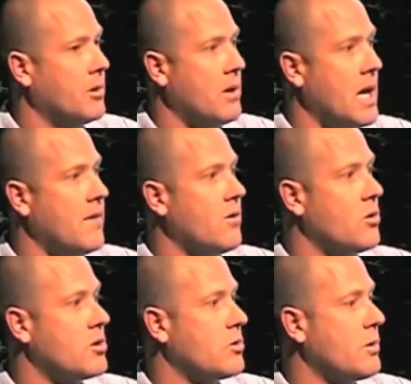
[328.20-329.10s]
Creative
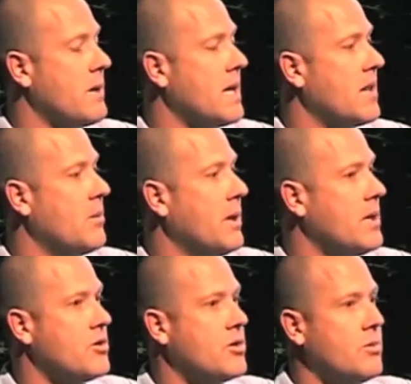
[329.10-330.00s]
launches. We went down the
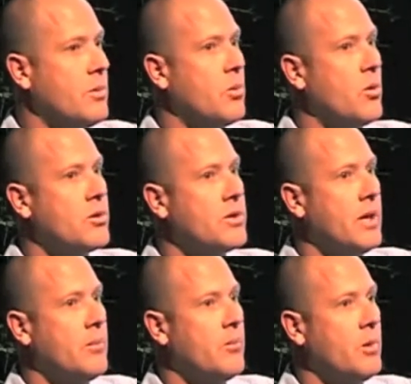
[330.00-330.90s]
beach.
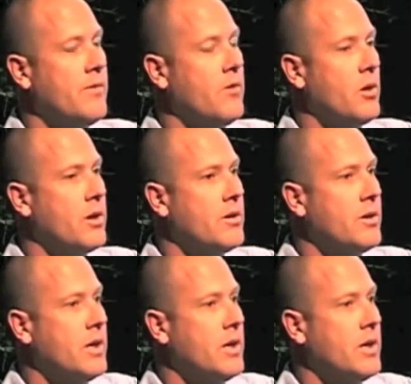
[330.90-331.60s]
We invited